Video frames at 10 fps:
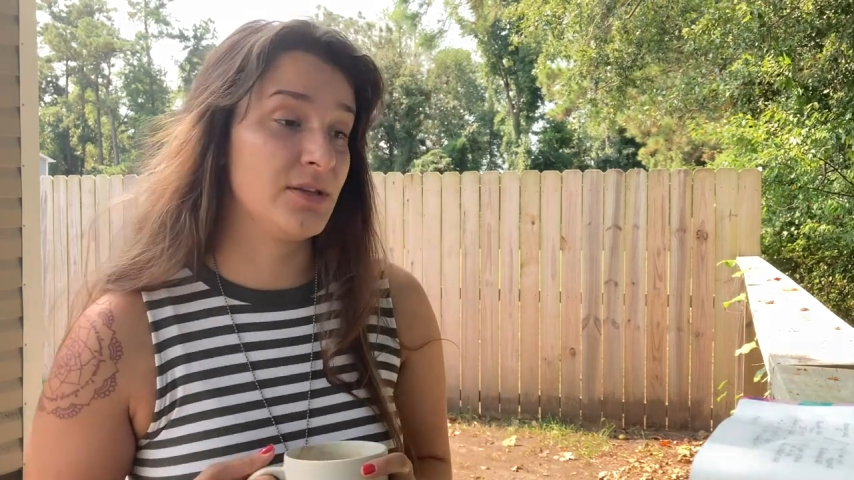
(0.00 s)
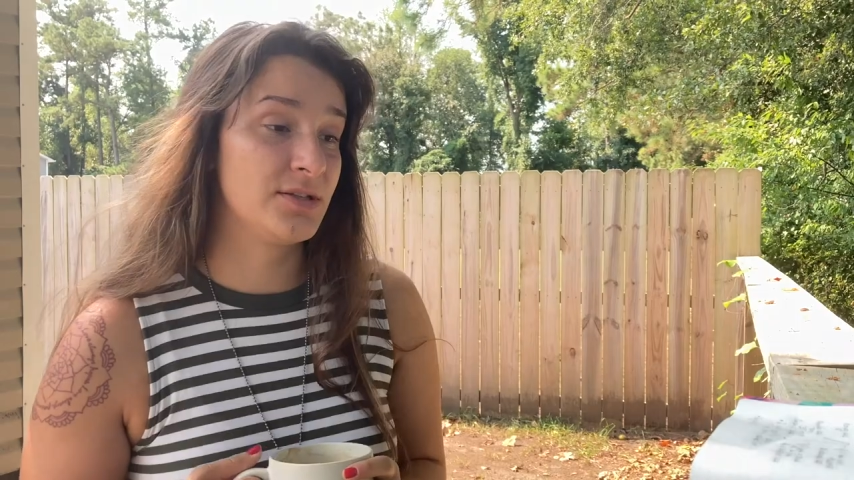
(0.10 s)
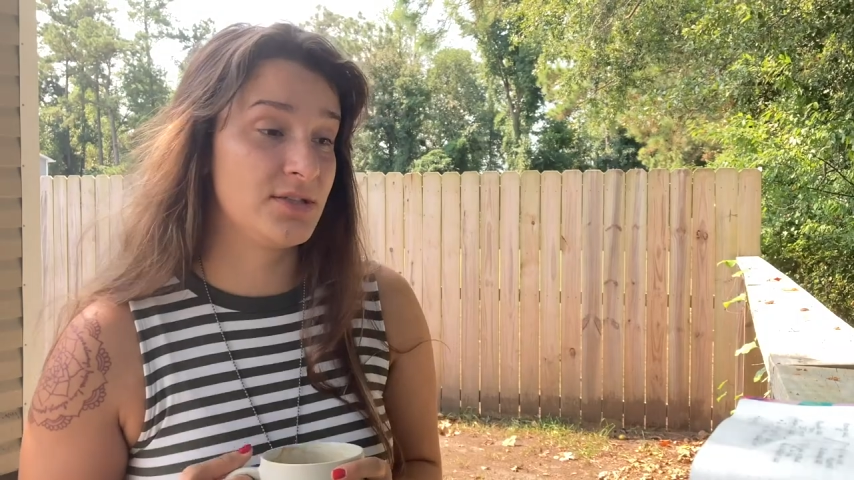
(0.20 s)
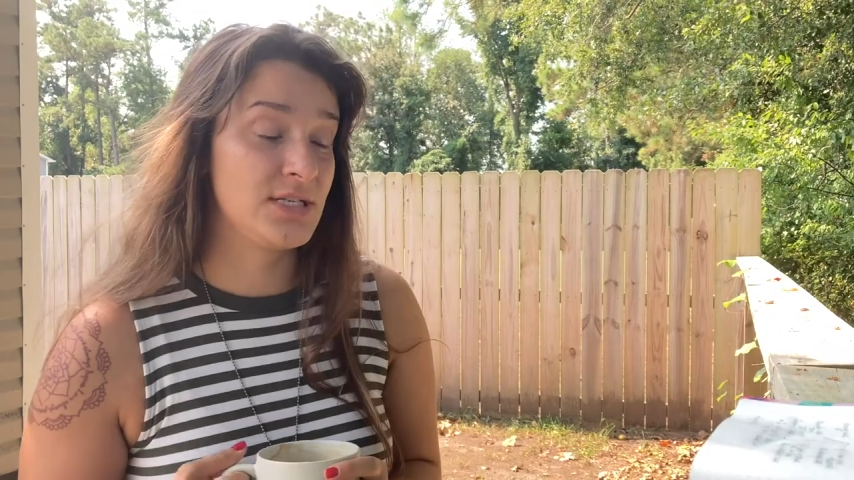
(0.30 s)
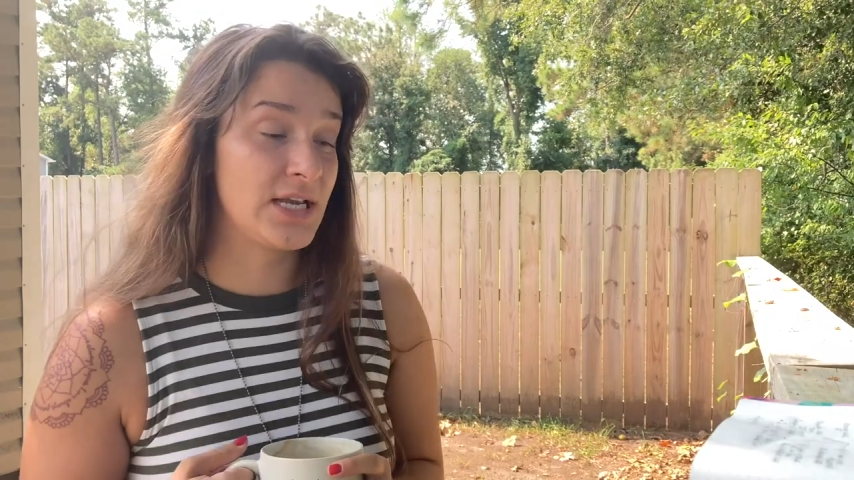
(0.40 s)

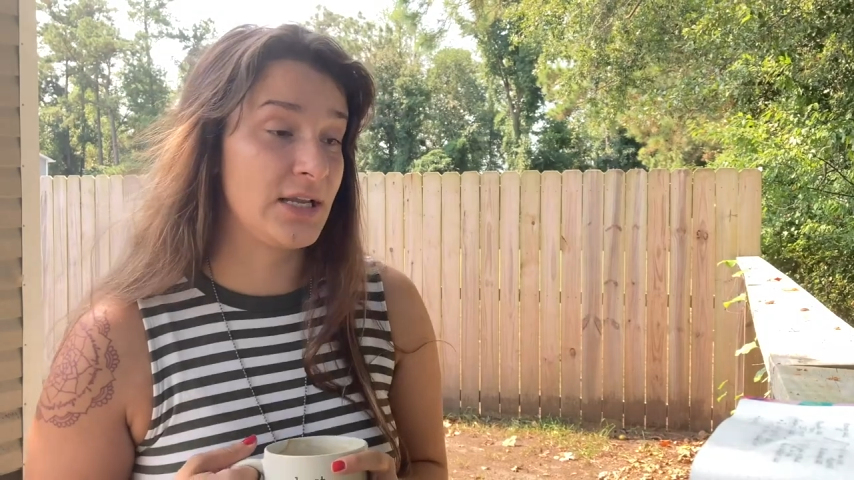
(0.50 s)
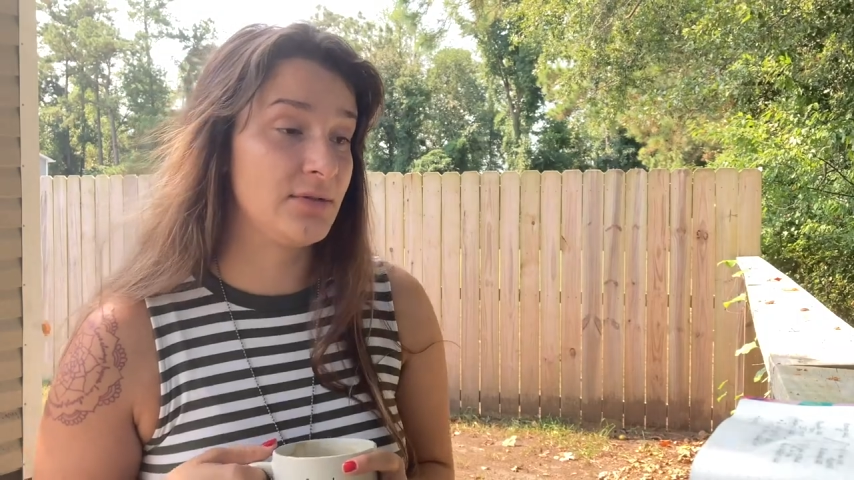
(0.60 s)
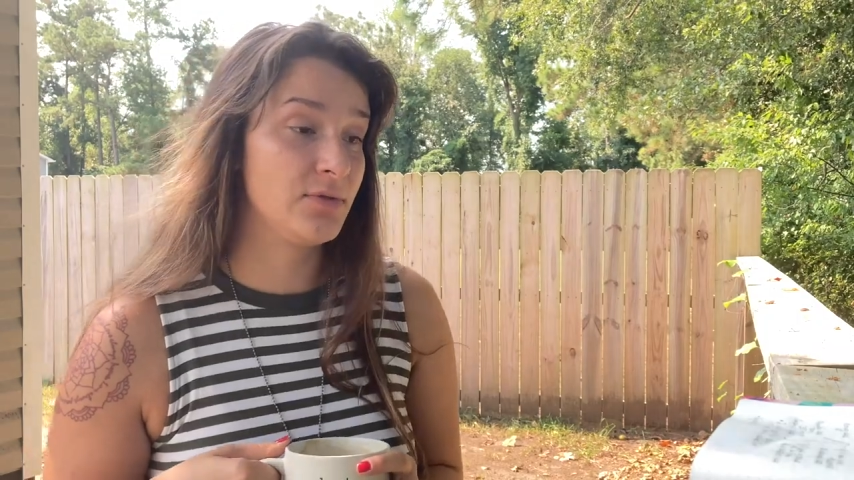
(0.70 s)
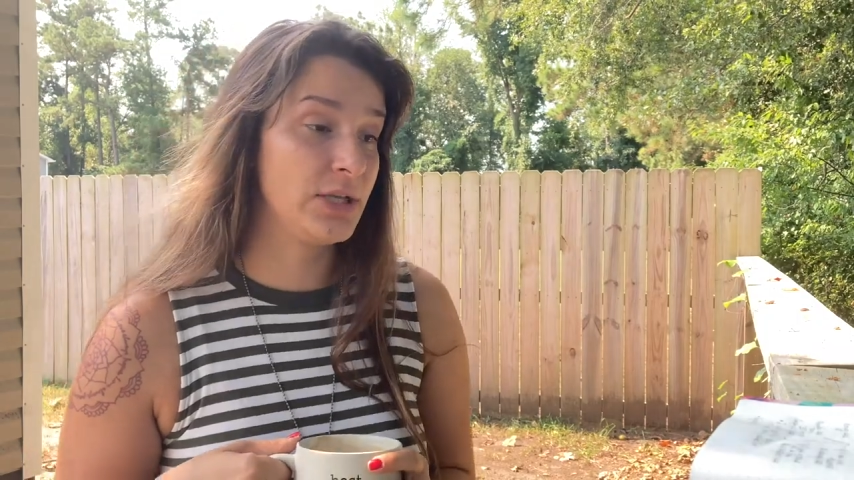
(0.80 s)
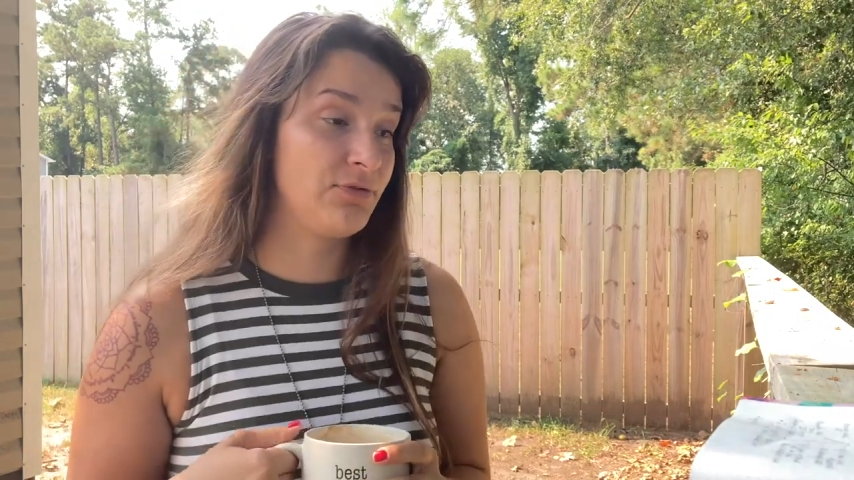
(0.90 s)

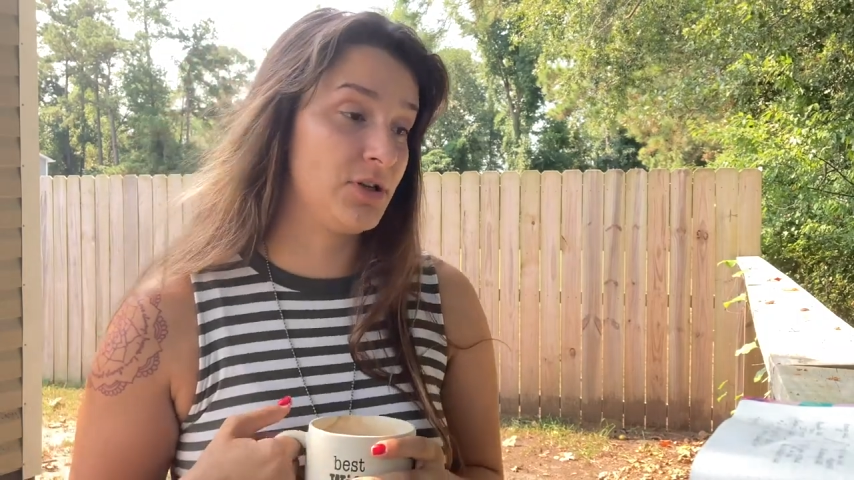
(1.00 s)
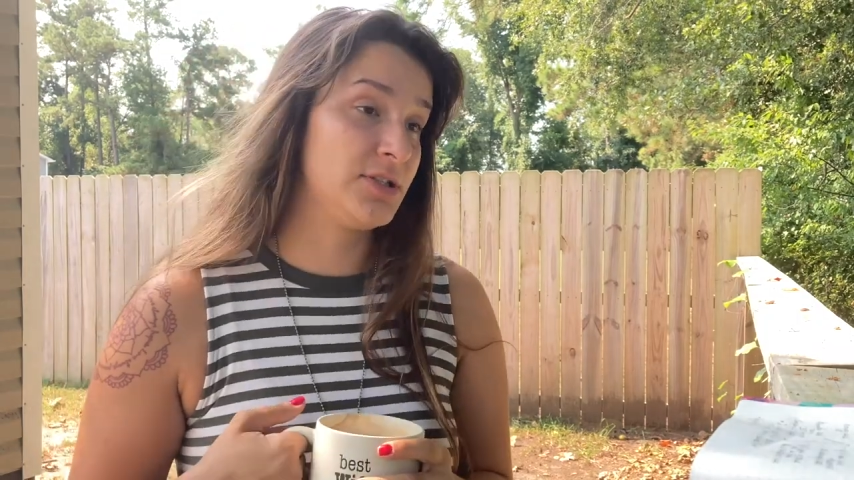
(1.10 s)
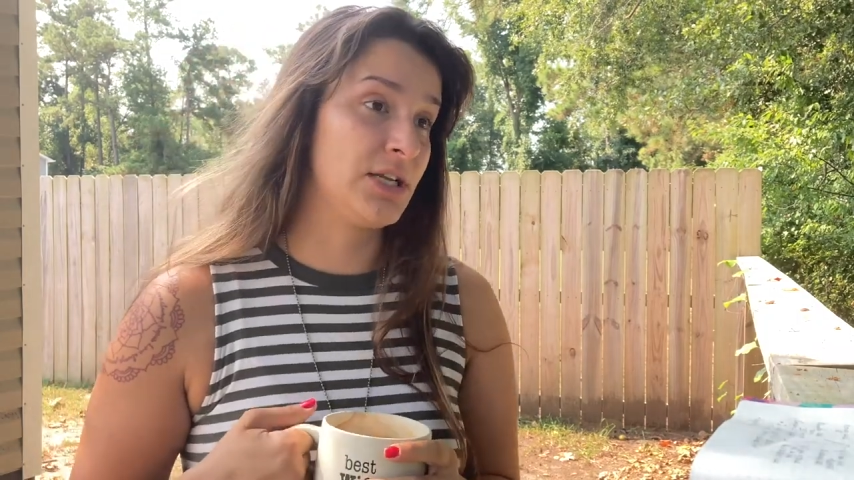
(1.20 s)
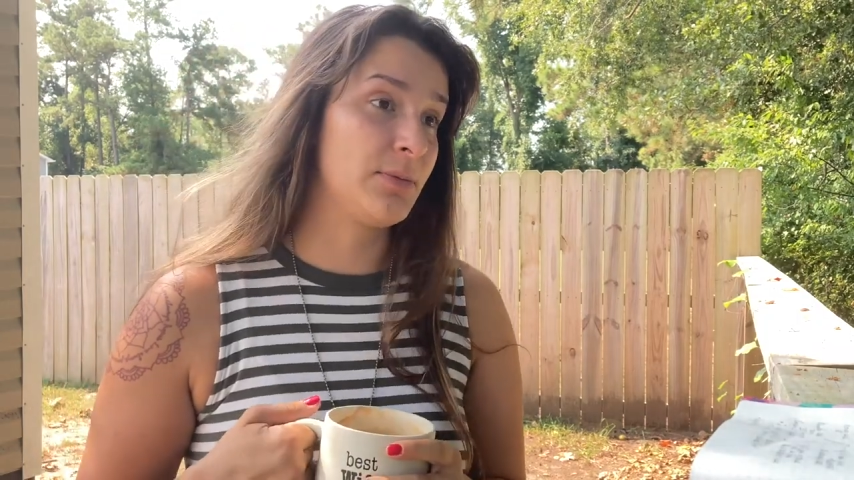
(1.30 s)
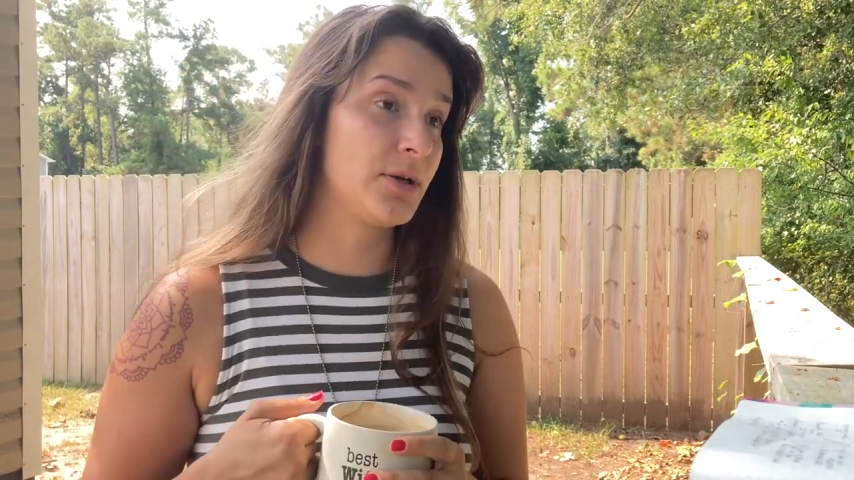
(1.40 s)
stinking leaf-footed
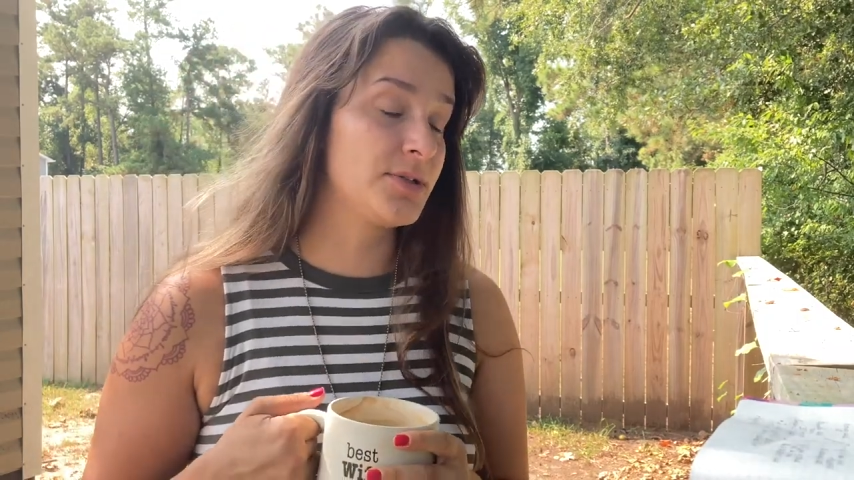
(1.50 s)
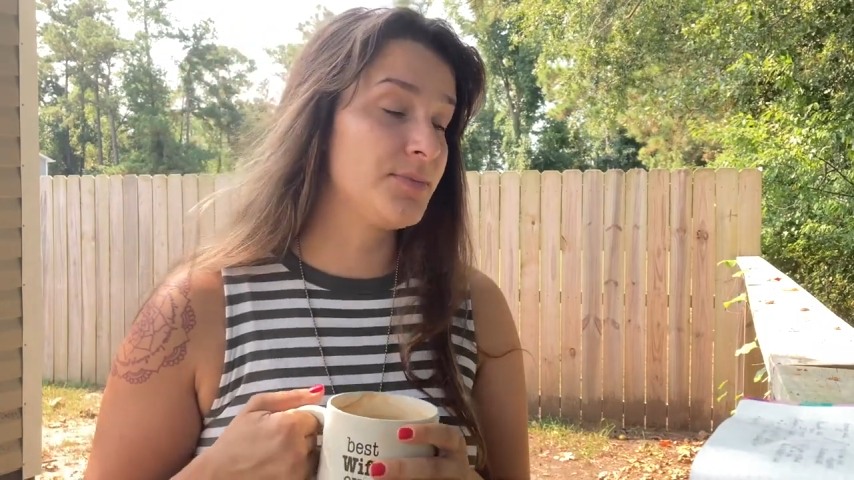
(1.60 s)
stink bugs.